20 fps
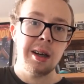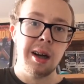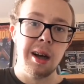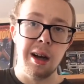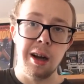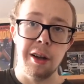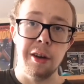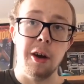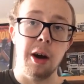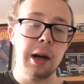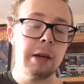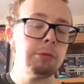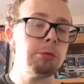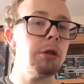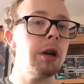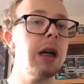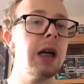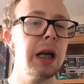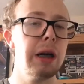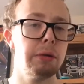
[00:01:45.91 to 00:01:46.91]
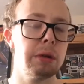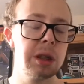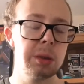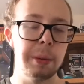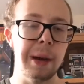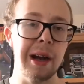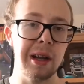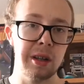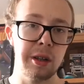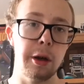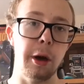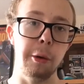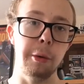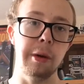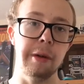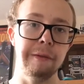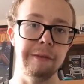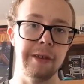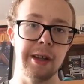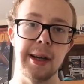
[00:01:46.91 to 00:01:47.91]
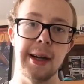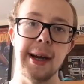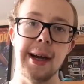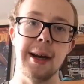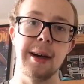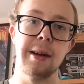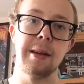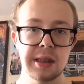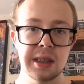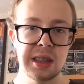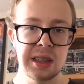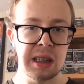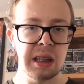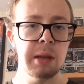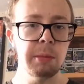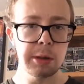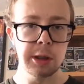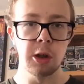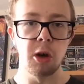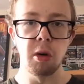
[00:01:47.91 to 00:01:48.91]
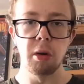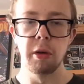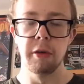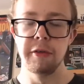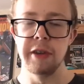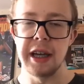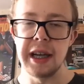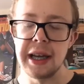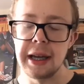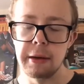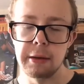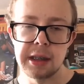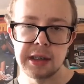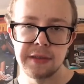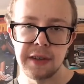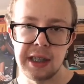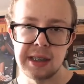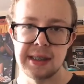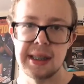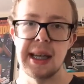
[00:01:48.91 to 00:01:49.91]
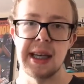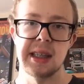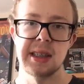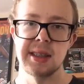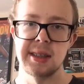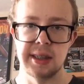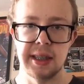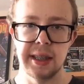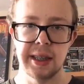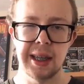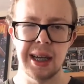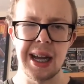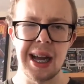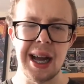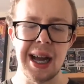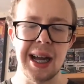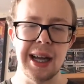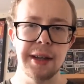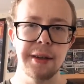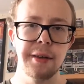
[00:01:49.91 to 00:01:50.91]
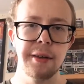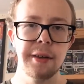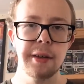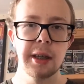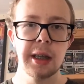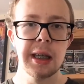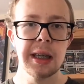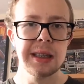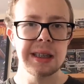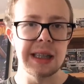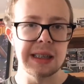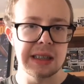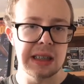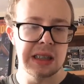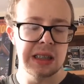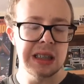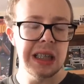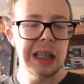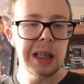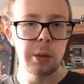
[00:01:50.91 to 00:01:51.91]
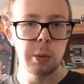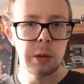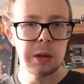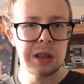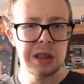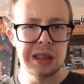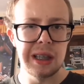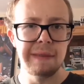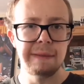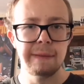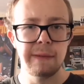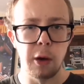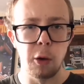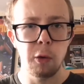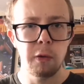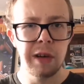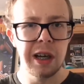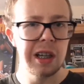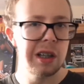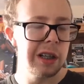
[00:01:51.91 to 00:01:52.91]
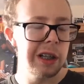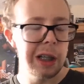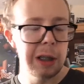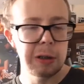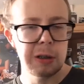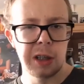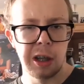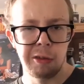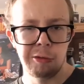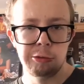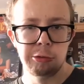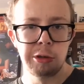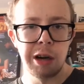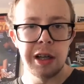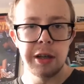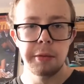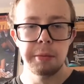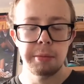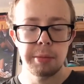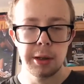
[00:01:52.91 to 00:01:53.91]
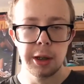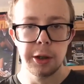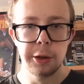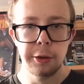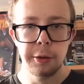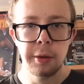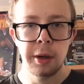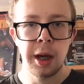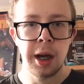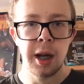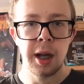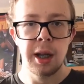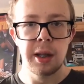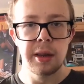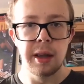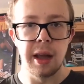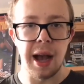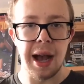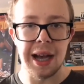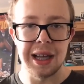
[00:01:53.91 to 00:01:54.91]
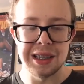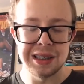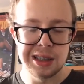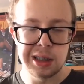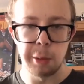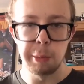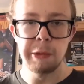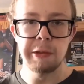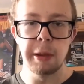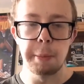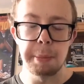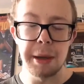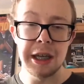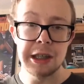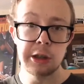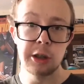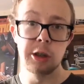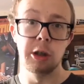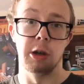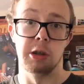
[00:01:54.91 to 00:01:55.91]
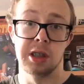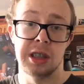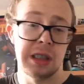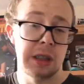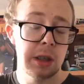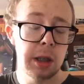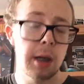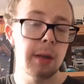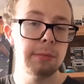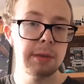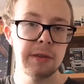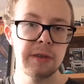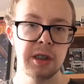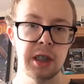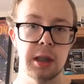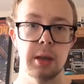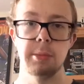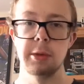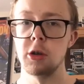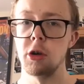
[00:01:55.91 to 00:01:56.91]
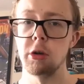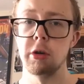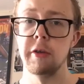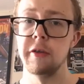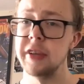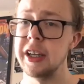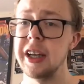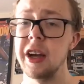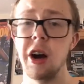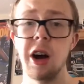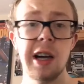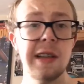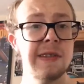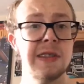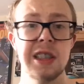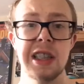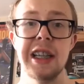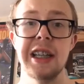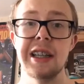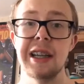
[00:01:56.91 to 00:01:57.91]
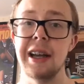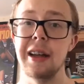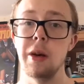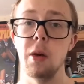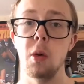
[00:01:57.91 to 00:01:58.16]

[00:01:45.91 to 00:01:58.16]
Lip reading: and I really respect Nolan for that. The cinematography here is fantastic, and there's a sequence involving the use of red and blue that has some of the best shots in terms of cinematography I've seen in a